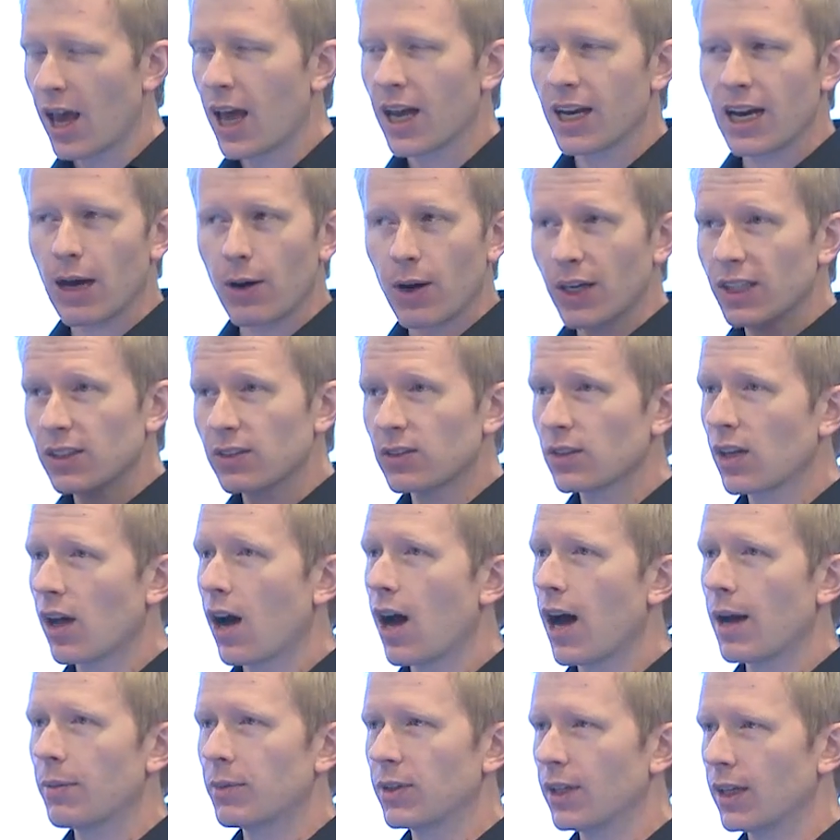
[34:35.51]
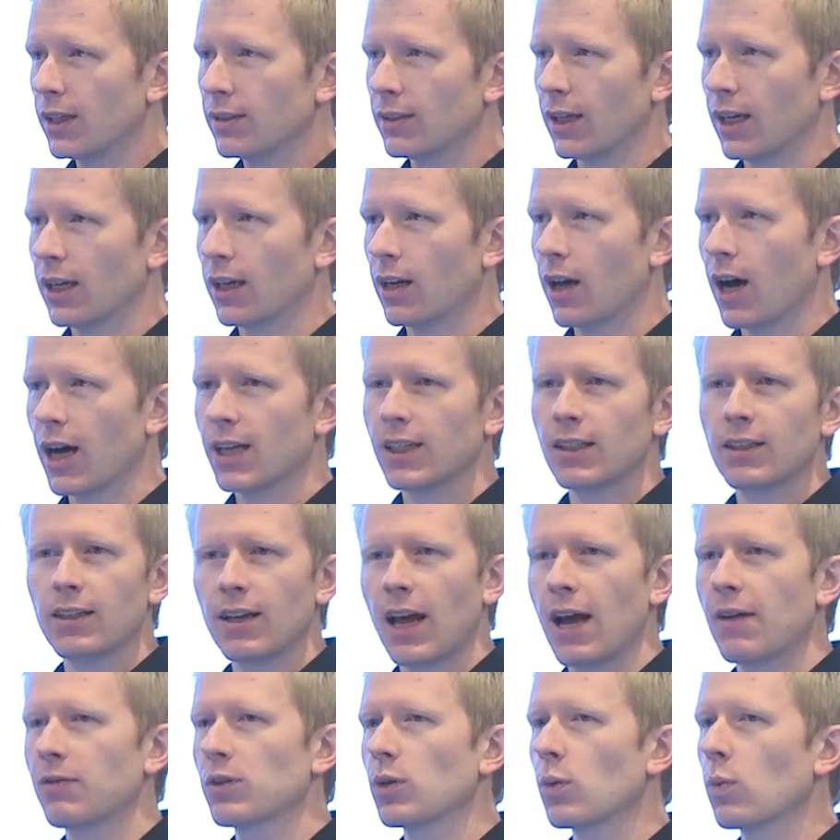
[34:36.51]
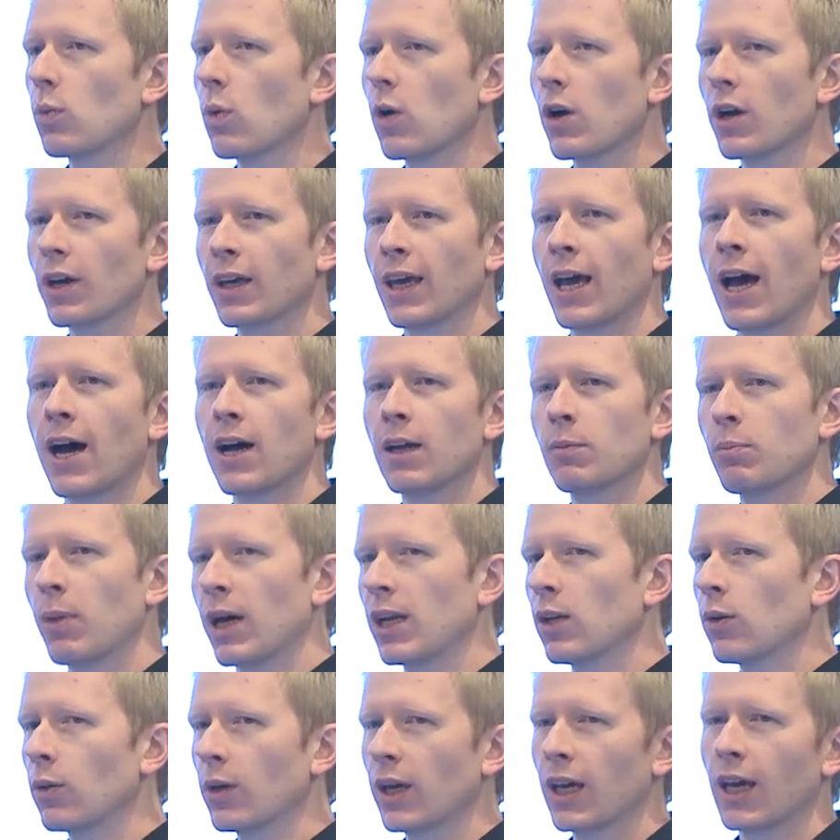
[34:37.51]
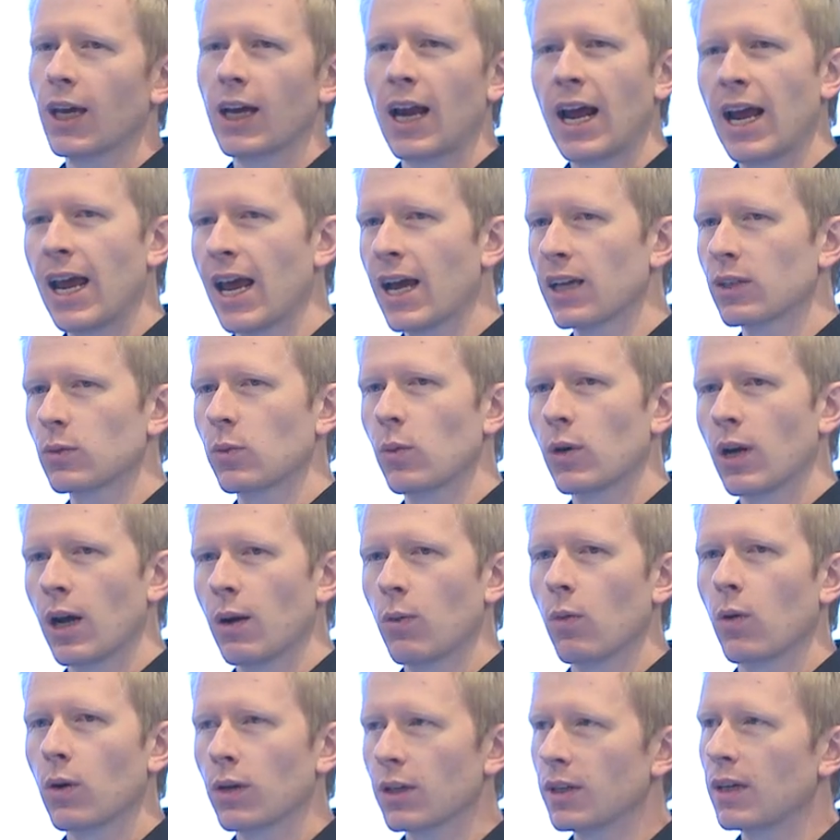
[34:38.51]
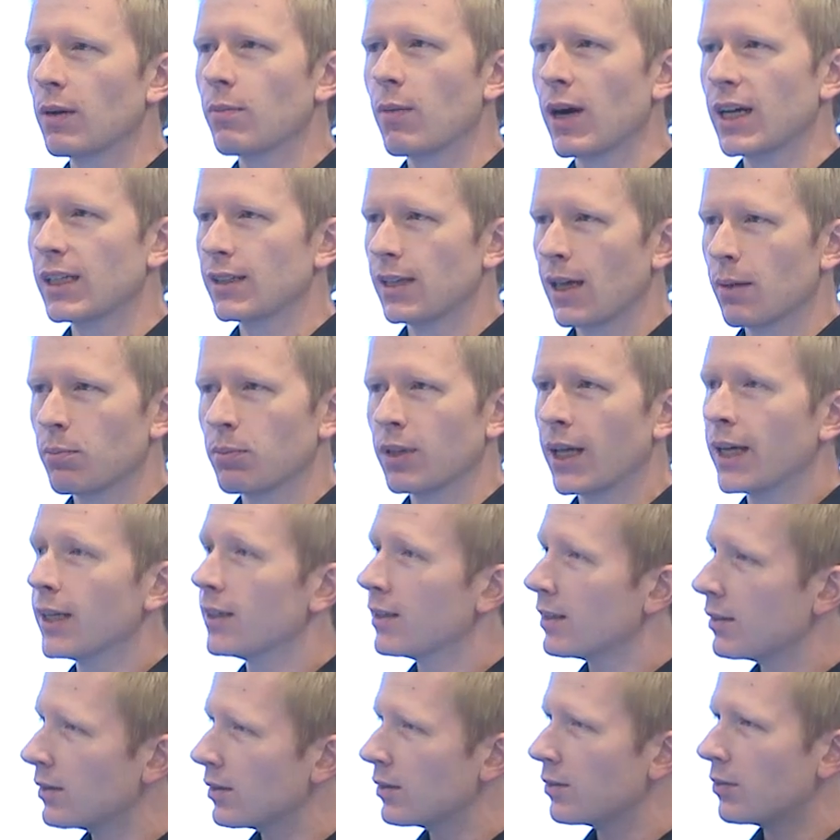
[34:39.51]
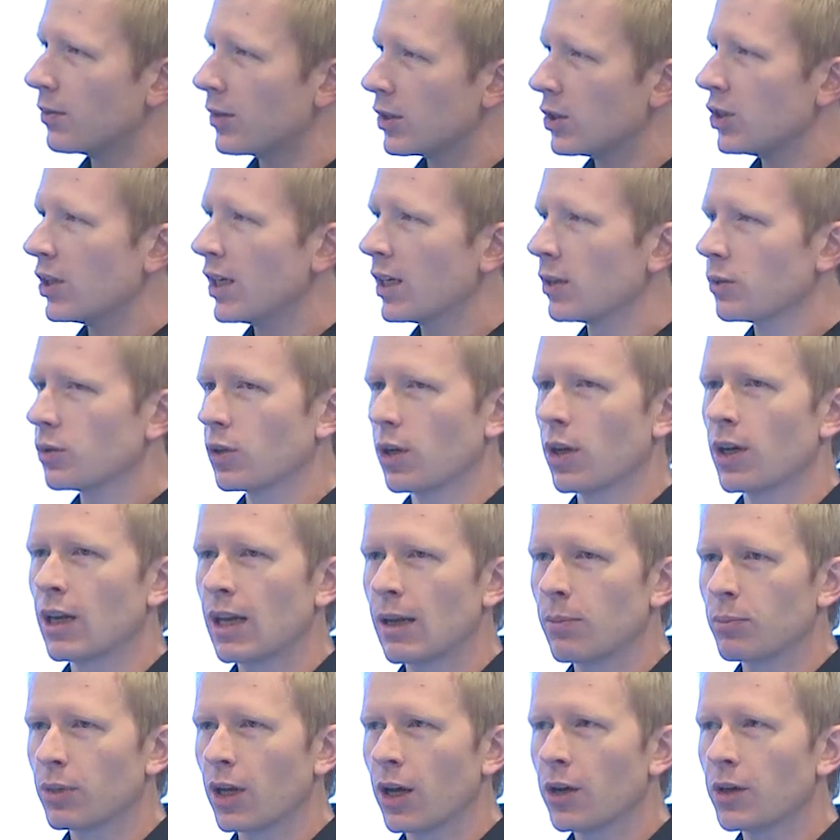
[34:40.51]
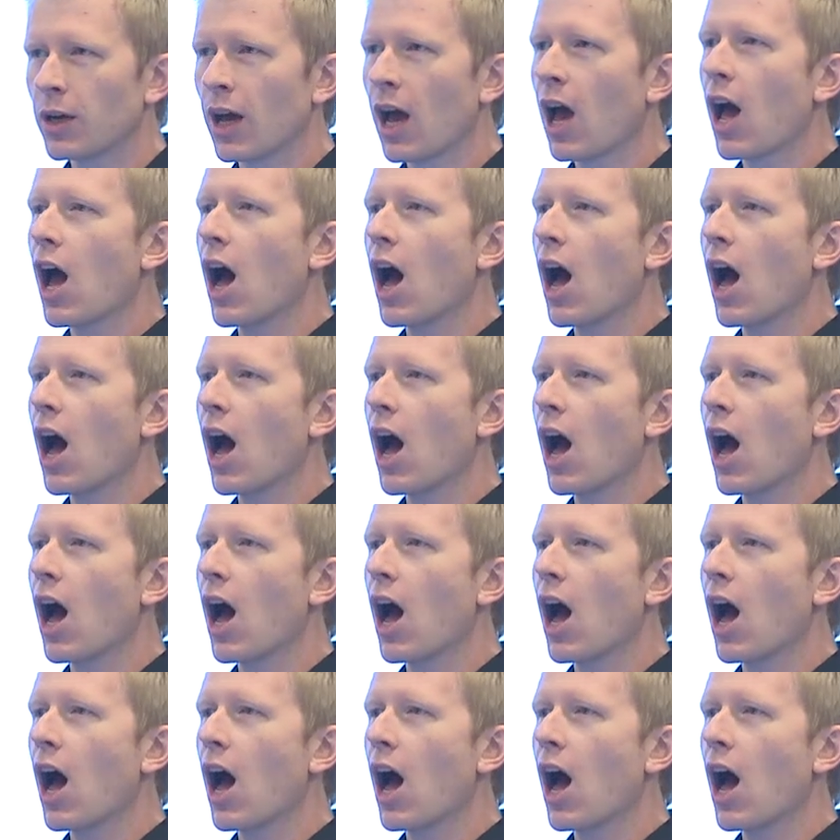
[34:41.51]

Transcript: Now I just typed these in. I didn't have to work out by looking at AX what I wanted in my template. This is for a GL journal upload.